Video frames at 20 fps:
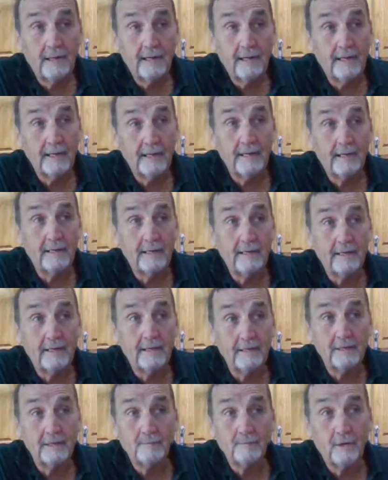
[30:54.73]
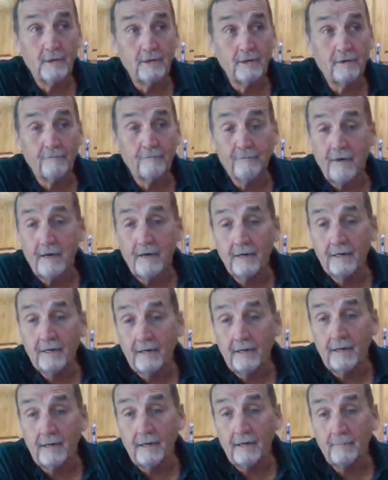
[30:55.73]
And these balls of fire
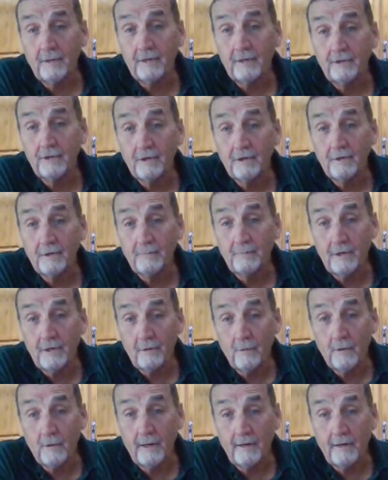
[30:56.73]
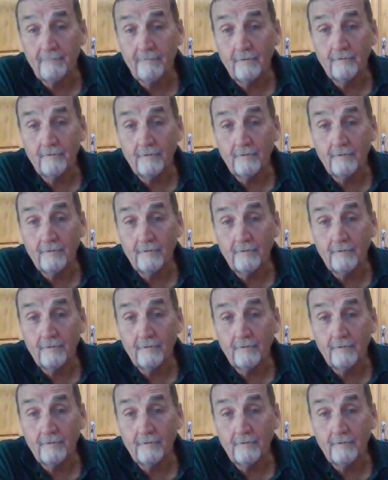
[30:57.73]
came and took me away for